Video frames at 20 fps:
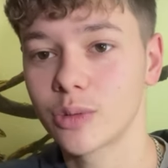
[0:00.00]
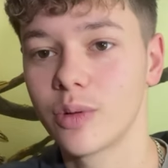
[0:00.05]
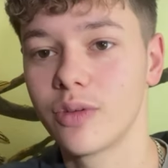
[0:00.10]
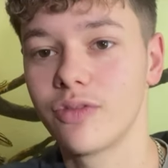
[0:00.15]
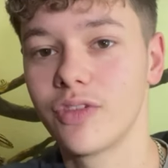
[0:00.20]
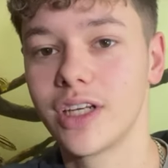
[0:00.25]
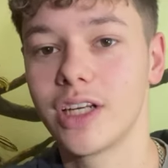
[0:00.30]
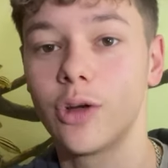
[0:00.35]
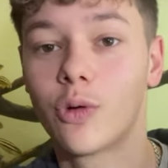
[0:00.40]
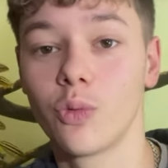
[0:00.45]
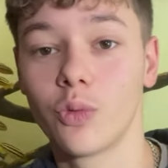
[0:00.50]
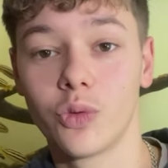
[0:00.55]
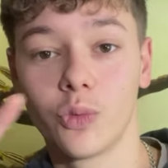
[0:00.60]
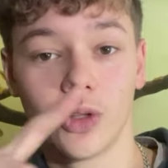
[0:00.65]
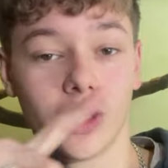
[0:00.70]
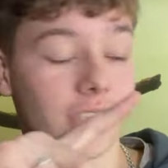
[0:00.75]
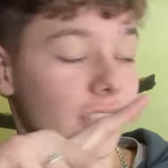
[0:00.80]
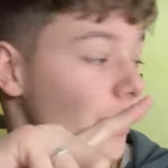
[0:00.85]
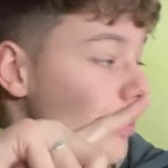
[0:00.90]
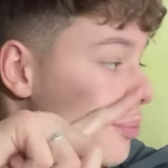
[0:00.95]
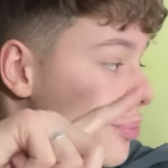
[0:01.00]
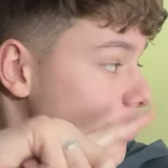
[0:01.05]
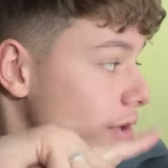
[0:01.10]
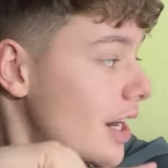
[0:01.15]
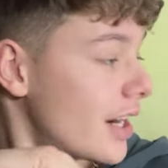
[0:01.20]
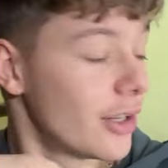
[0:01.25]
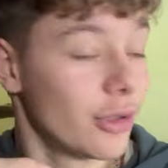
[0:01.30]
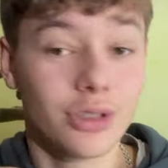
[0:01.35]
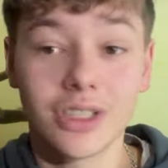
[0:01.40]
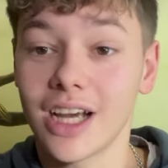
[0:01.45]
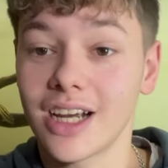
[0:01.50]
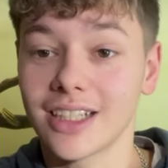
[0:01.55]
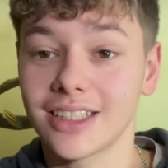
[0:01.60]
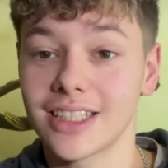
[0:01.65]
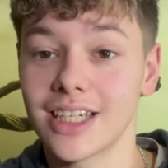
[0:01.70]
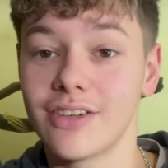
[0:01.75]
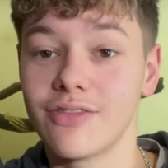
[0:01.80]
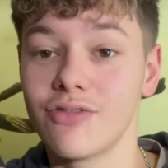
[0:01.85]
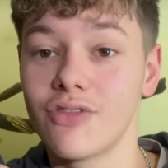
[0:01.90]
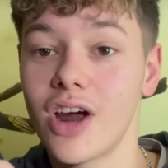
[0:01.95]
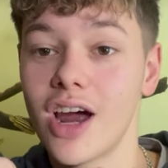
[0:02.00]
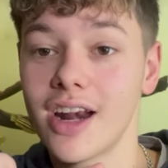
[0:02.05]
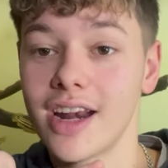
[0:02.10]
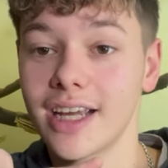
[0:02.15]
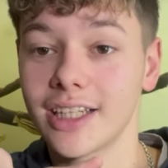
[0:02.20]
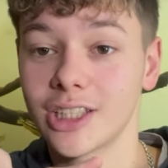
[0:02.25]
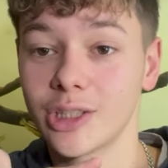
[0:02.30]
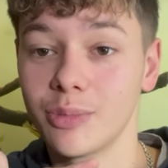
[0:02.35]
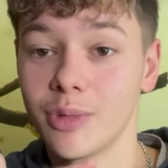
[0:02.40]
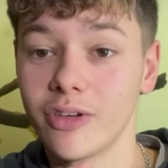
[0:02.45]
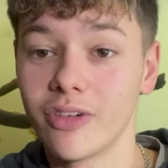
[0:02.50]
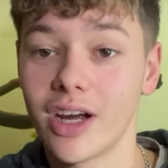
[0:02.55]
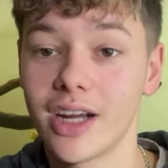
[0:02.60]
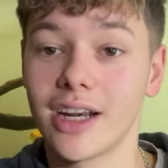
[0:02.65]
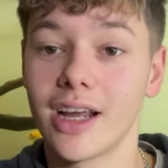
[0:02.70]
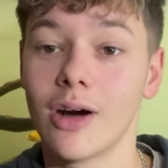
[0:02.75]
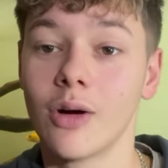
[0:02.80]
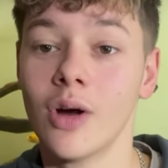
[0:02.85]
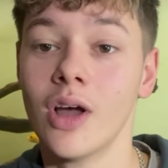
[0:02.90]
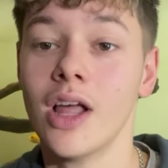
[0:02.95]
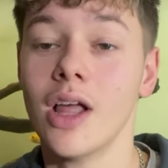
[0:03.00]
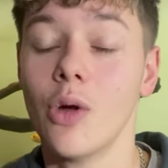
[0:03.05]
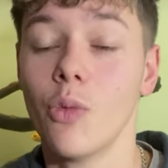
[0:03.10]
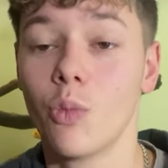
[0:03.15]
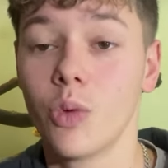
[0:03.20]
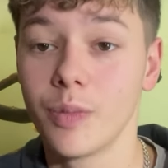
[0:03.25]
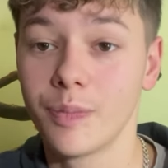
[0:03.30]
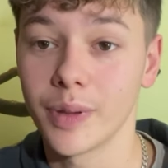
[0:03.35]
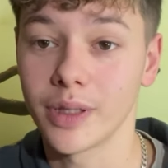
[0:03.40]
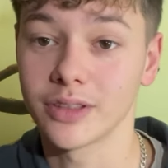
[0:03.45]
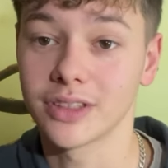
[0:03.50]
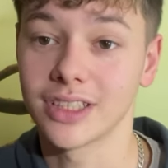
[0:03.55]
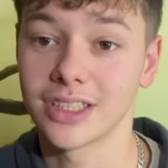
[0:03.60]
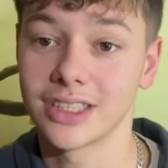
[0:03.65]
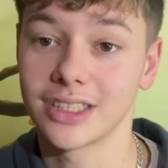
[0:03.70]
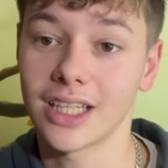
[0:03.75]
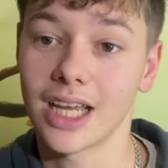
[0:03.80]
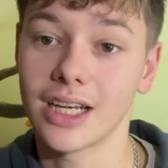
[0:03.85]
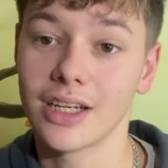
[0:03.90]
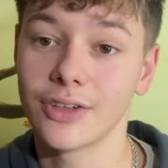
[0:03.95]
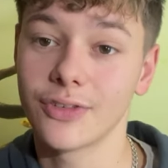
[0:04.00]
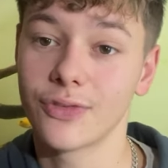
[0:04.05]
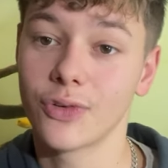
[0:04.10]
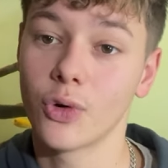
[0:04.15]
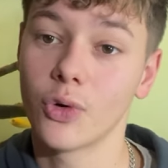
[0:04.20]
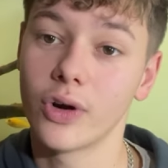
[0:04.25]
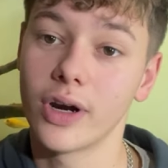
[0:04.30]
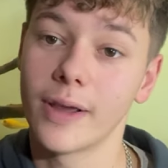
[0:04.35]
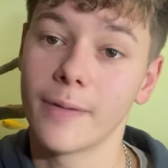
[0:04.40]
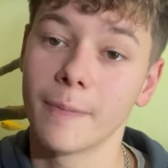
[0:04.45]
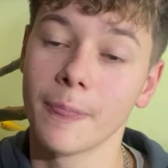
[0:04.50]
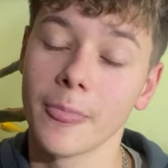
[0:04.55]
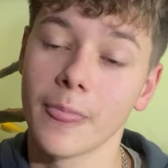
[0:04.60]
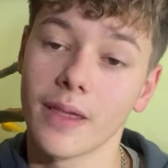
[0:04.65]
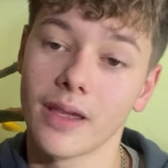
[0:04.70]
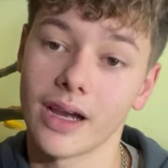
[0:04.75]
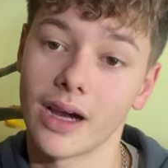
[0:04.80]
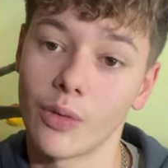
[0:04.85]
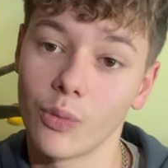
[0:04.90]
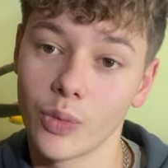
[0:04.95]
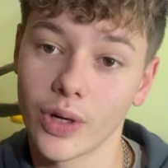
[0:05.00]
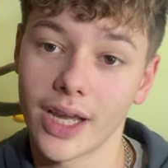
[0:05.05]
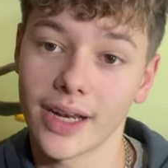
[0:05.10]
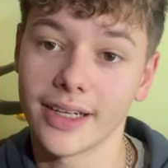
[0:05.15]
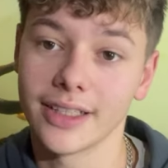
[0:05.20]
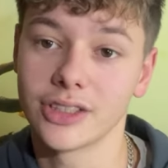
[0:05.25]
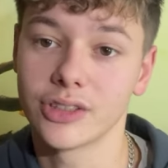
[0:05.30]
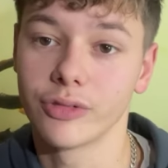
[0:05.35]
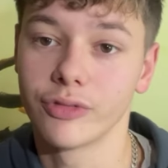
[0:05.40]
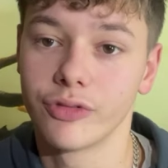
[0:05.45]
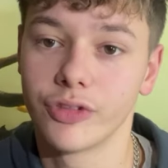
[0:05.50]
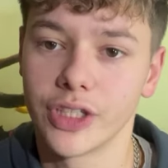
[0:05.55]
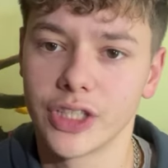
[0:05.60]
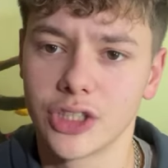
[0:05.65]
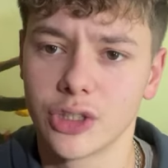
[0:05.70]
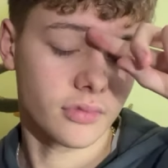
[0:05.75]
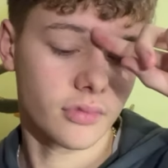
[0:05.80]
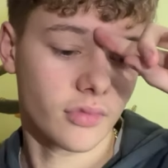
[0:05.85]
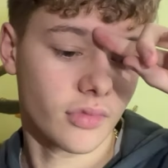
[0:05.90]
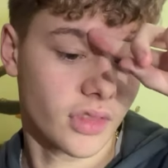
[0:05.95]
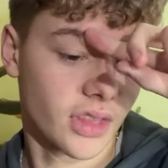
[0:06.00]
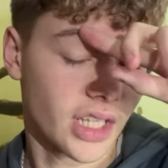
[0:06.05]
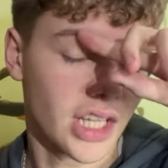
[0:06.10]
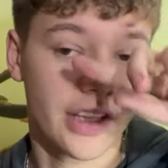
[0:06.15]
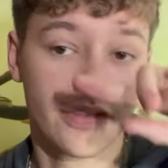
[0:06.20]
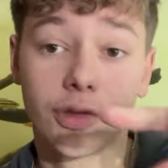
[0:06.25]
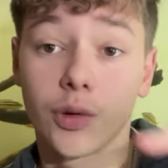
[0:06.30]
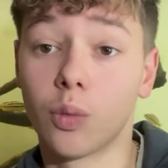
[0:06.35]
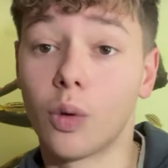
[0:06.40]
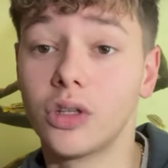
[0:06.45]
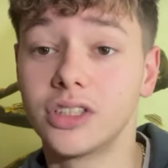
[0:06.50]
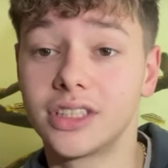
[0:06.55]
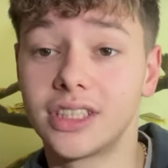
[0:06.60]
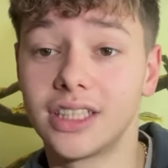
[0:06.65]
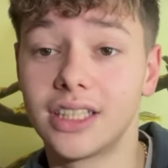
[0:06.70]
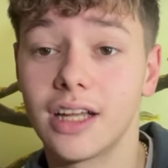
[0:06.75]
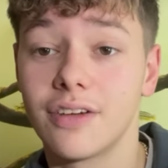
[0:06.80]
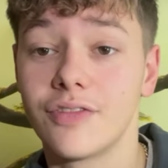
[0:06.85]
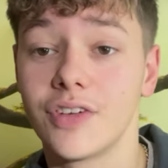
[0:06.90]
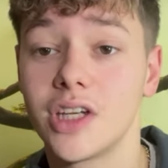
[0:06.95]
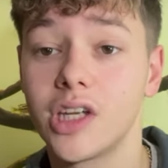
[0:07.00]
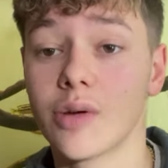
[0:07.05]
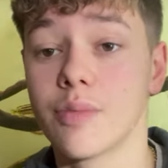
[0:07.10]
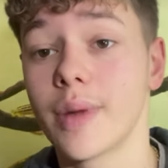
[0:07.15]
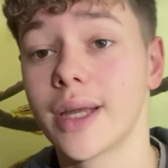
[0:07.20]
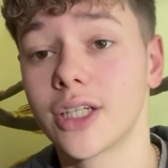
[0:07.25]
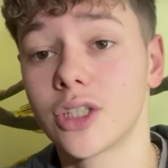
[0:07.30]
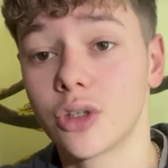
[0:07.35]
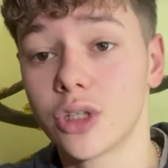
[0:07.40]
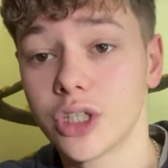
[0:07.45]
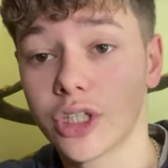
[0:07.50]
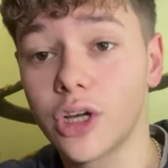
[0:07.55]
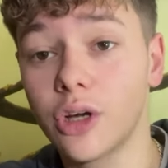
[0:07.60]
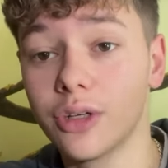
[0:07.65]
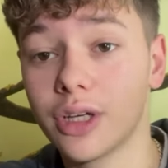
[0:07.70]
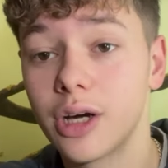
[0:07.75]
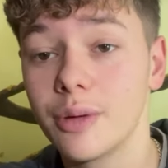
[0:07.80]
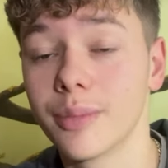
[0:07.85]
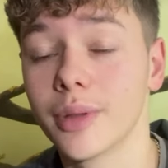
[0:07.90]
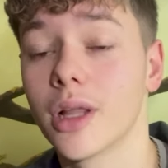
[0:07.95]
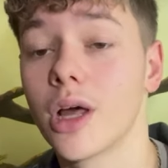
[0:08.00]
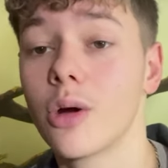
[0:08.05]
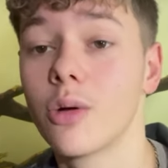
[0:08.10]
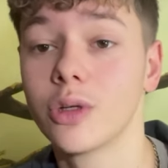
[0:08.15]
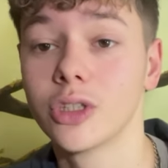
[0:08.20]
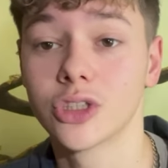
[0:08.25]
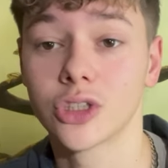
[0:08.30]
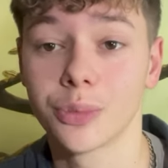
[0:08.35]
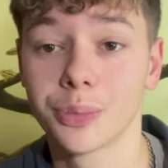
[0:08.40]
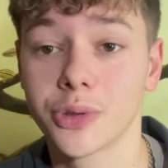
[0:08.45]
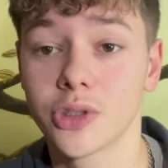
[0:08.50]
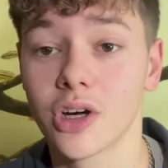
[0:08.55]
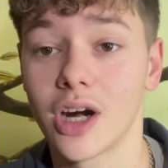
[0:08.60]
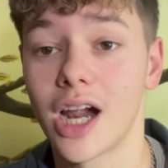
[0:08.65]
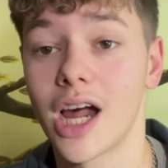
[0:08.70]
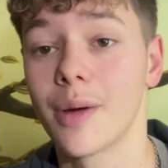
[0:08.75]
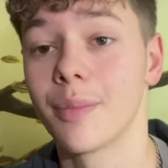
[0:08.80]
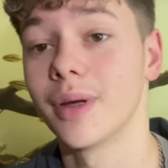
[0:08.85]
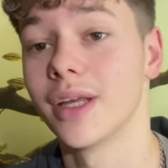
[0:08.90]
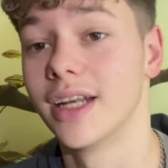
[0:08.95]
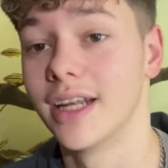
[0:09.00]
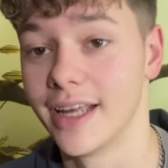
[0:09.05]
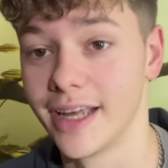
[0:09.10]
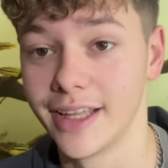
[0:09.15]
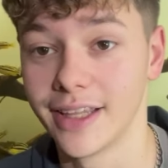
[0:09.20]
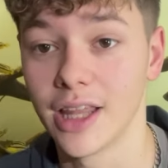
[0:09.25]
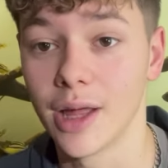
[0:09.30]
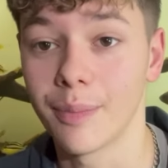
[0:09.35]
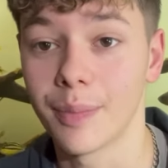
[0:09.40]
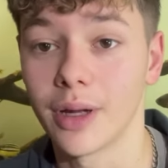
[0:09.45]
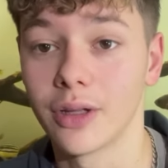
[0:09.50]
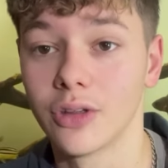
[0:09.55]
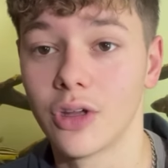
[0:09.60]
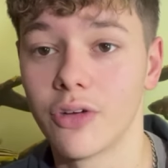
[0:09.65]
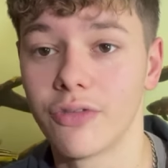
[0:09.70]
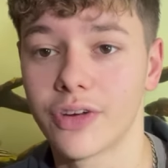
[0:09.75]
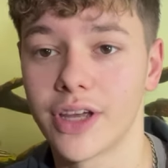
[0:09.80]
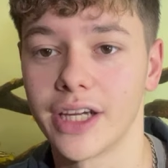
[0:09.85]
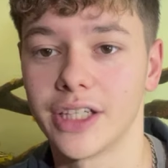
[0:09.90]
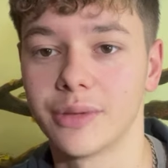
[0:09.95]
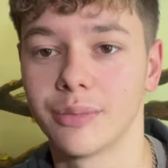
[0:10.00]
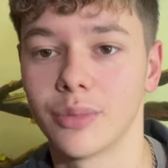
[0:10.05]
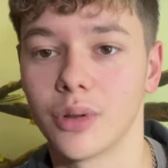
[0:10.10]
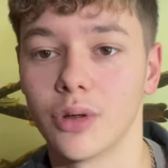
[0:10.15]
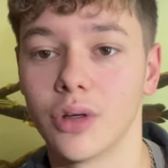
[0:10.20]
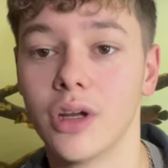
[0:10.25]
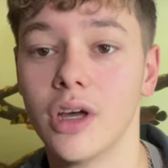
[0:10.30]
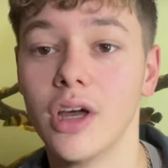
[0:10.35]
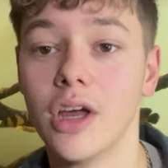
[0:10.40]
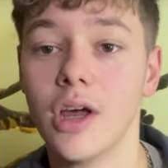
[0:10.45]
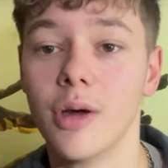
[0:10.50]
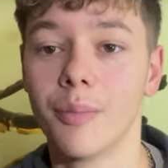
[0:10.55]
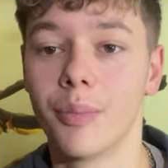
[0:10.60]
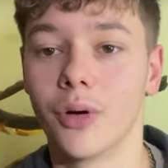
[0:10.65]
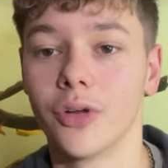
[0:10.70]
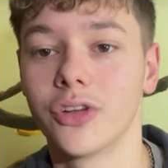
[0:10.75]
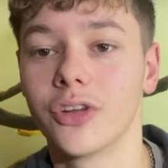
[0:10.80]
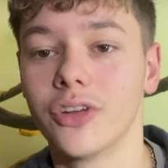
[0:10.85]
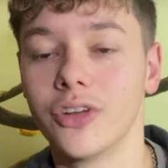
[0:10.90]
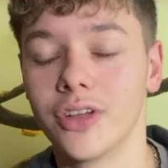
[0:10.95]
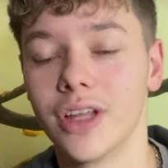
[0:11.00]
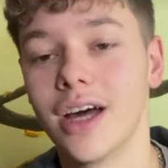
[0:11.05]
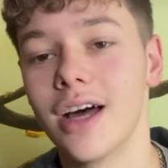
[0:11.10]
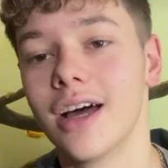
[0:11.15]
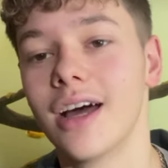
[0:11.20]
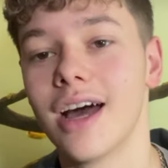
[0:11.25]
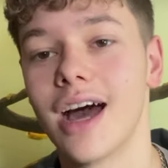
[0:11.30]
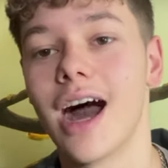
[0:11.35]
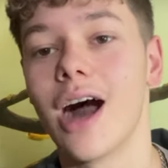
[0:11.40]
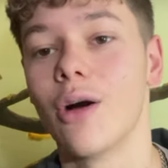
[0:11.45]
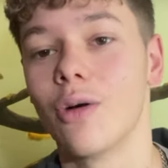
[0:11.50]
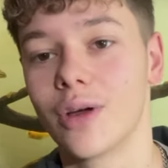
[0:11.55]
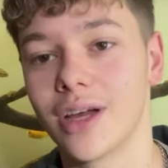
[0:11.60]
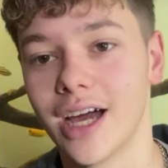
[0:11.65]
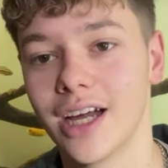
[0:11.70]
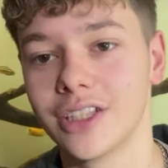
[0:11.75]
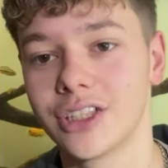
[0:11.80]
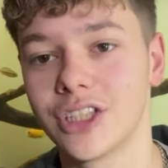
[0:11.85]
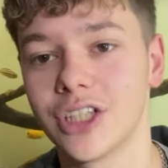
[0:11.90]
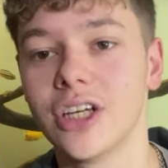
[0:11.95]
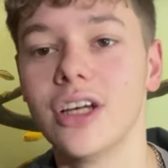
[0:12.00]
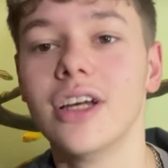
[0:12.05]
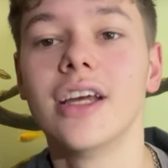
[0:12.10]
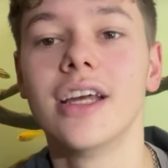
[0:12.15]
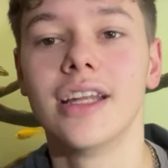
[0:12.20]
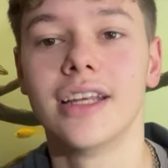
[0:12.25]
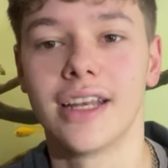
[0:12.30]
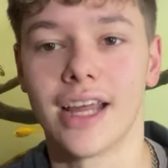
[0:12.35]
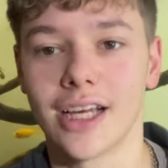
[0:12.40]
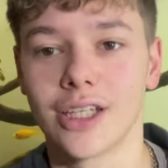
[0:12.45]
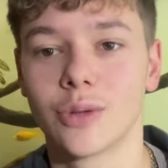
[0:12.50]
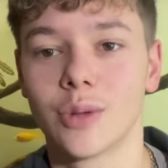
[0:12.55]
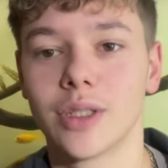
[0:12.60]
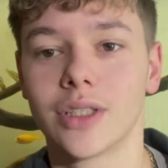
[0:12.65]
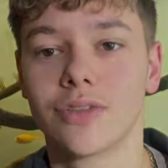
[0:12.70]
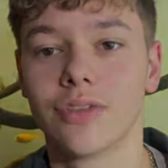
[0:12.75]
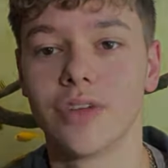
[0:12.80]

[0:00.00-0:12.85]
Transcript: week's video, there's a brand new tank sitting right next to me right now. We built a stand for it and we added some fish to it. If you want to see that video, make sure you go down below, subscribe and hit that bell notification button. But other than that, I'll catch you next week's